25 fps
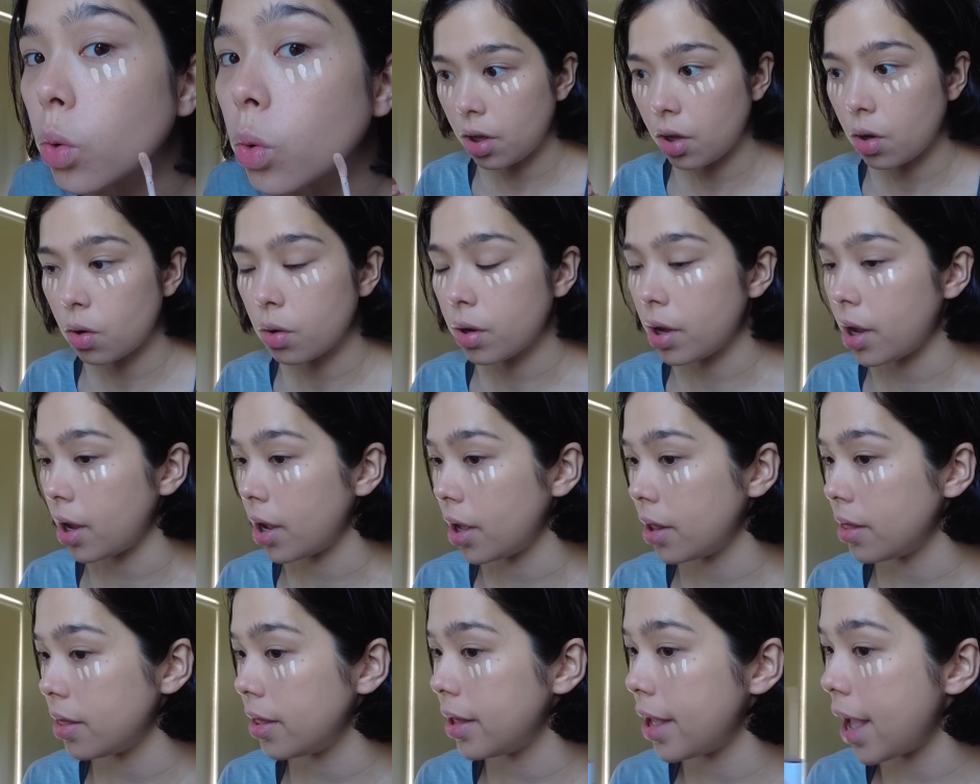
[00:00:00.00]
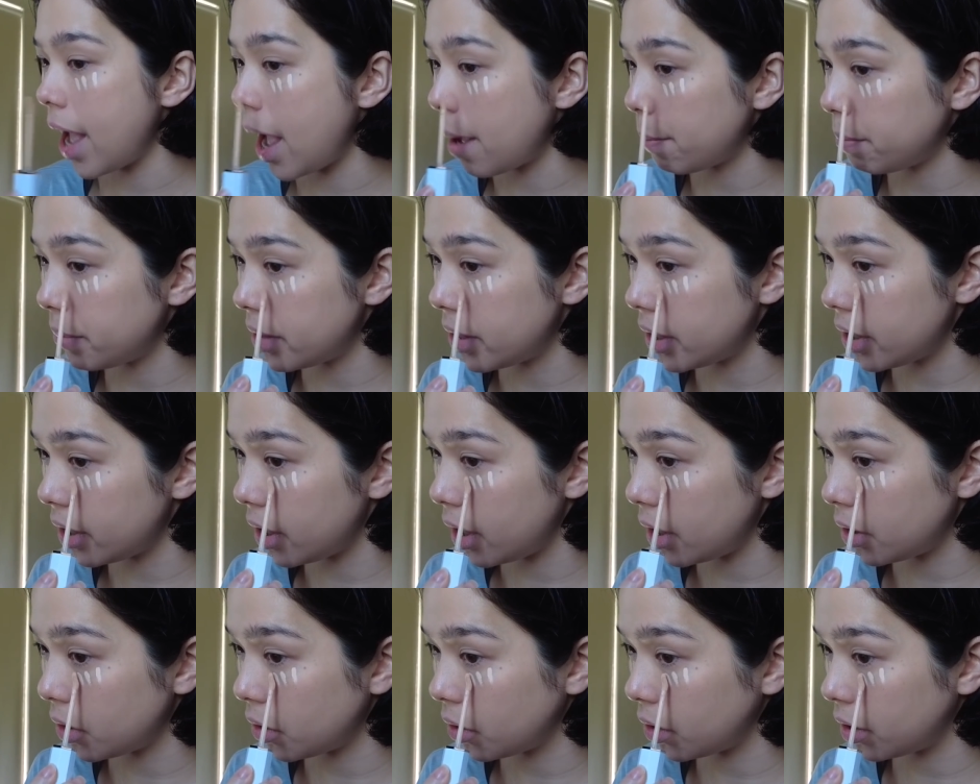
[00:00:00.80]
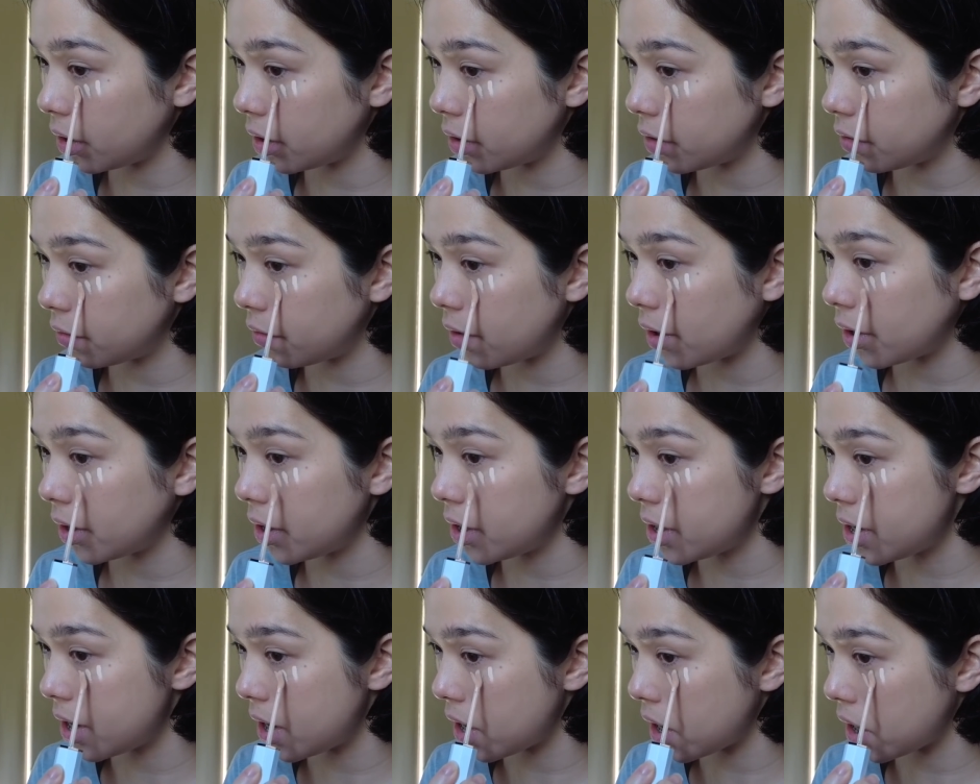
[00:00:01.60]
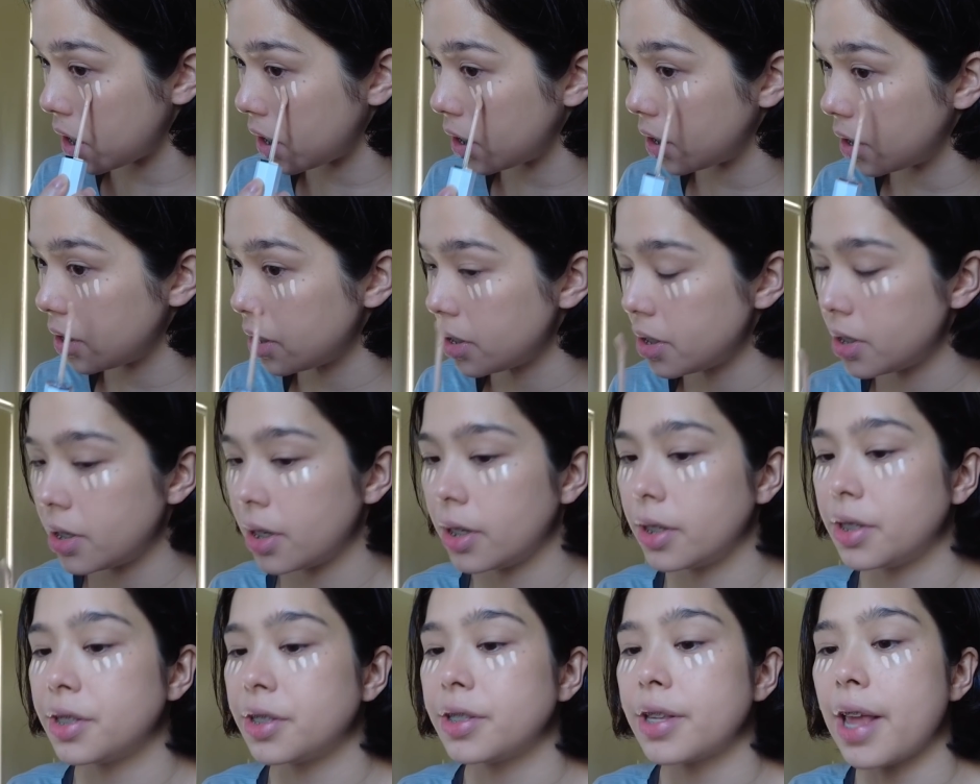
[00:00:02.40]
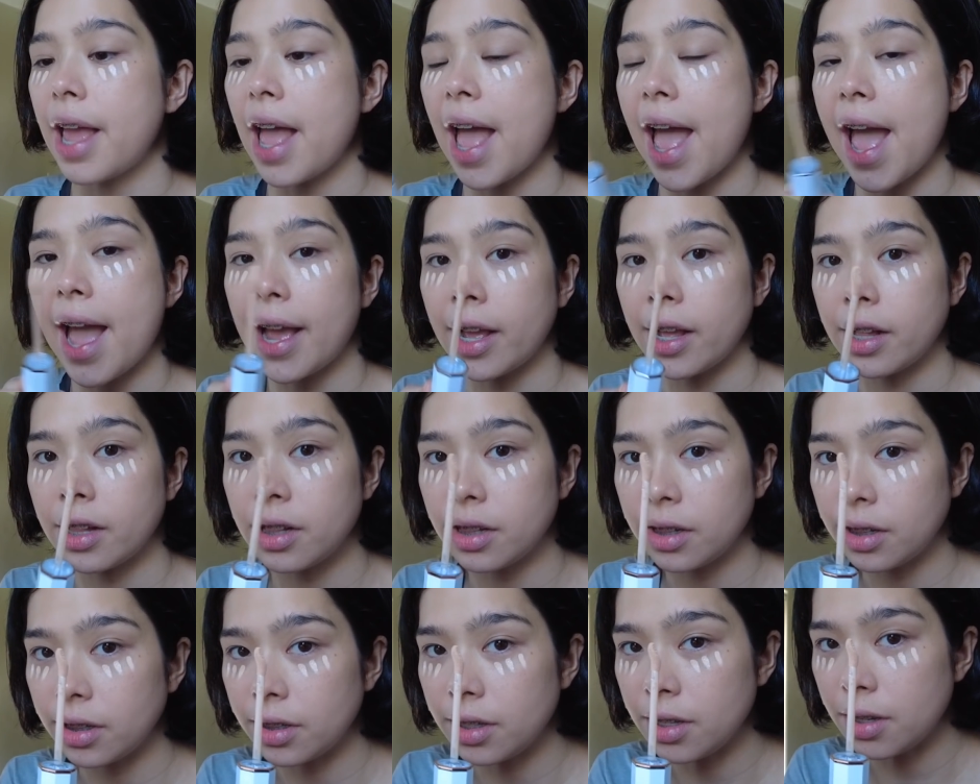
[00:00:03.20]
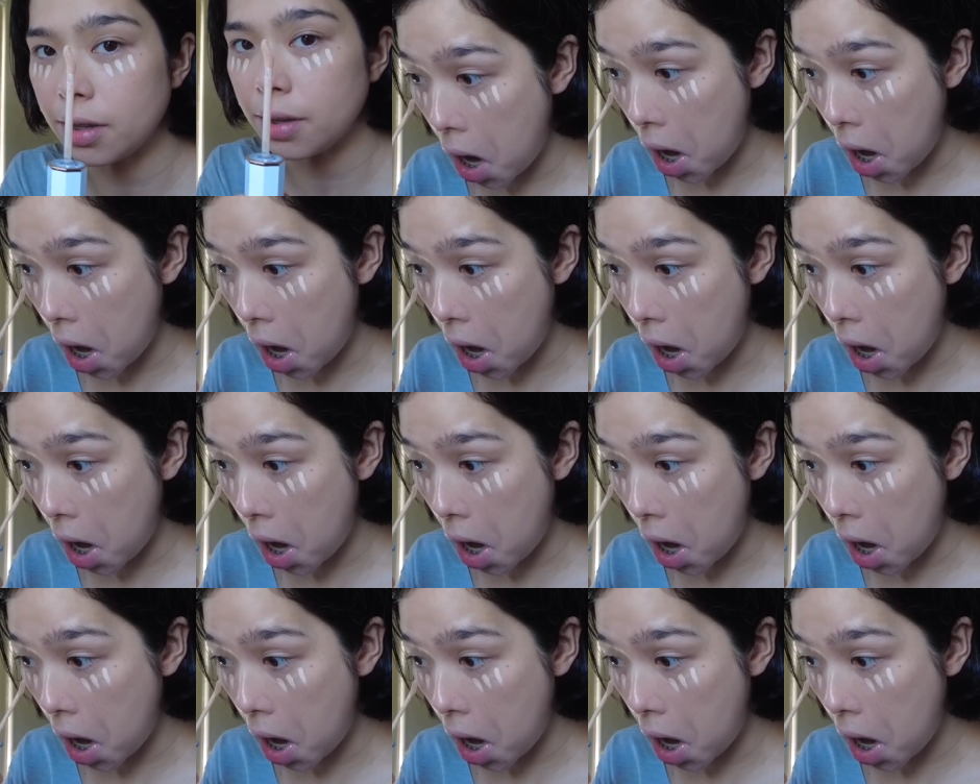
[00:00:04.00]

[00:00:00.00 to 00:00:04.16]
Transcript: Okay, the applicator is very nice. It's angled.